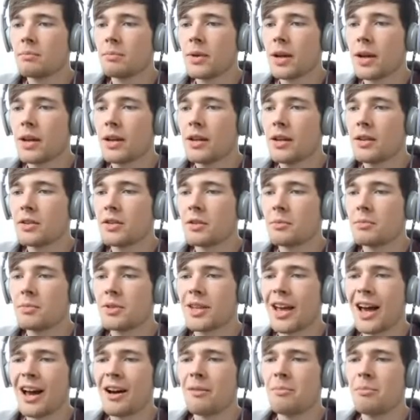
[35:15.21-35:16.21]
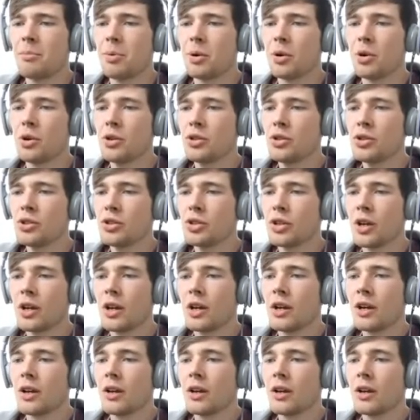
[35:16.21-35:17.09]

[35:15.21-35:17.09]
mechanisms that are push.